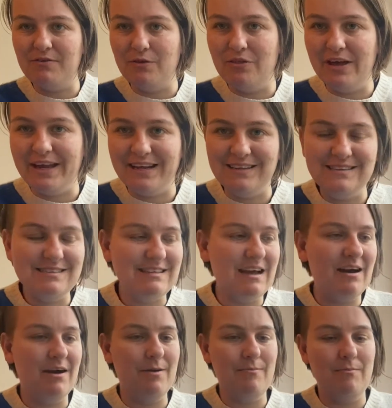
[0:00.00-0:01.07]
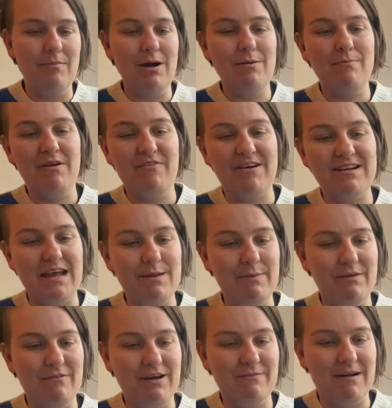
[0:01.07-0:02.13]
things. My friend Amy
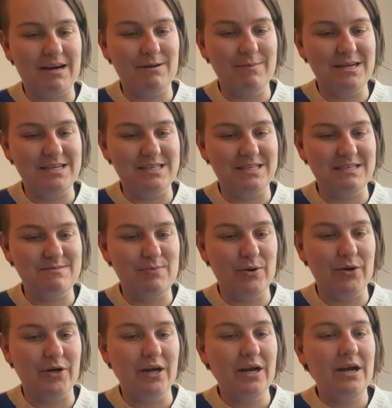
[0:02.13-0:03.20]
really recommended this book,